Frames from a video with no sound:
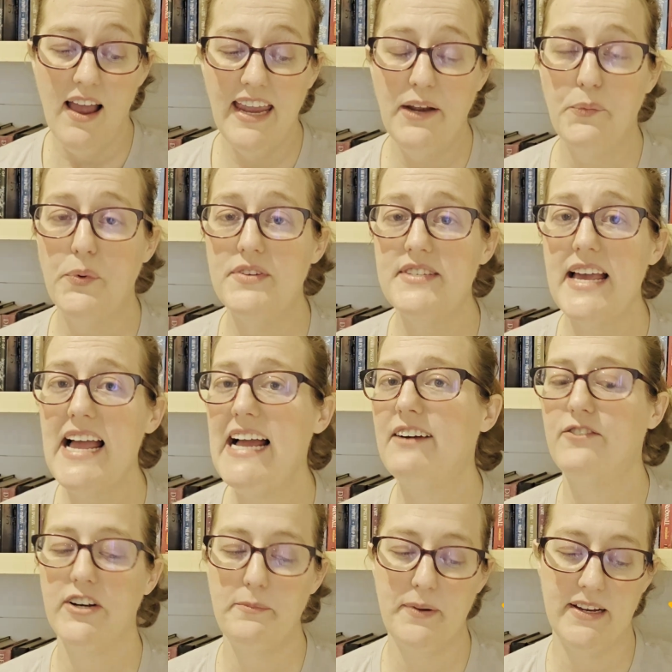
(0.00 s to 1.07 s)
It was
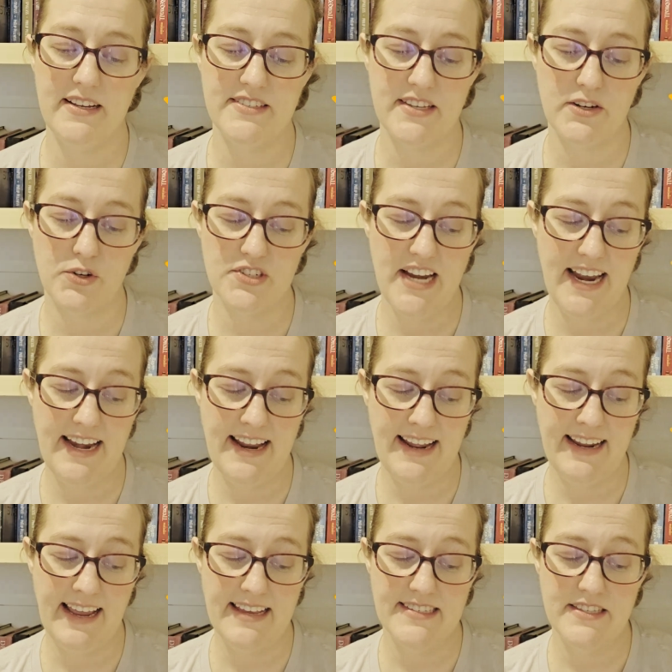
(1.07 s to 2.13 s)
every bit as
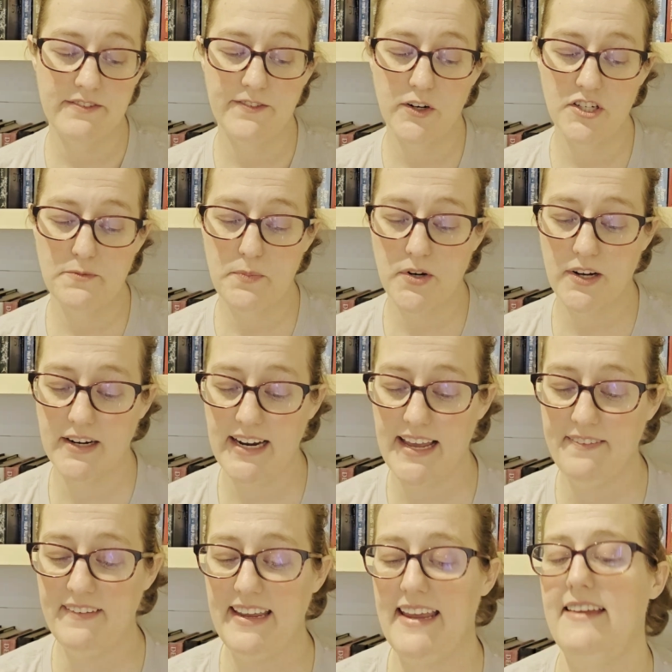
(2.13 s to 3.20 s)
entertaining as the first book,
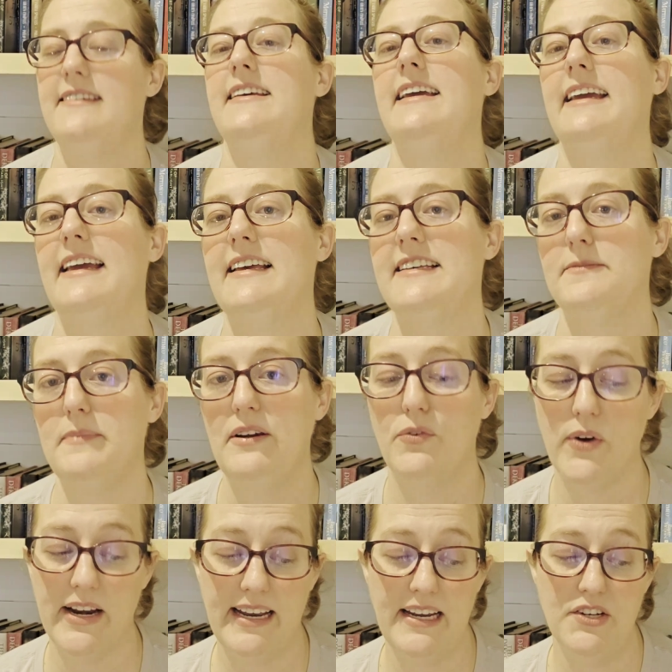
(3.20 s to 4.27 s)
and the ending has me
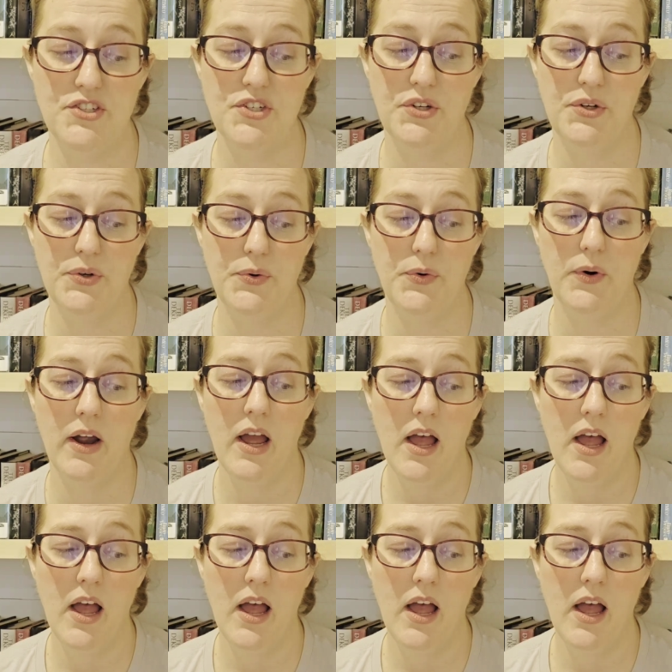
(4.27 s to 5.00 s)
ready to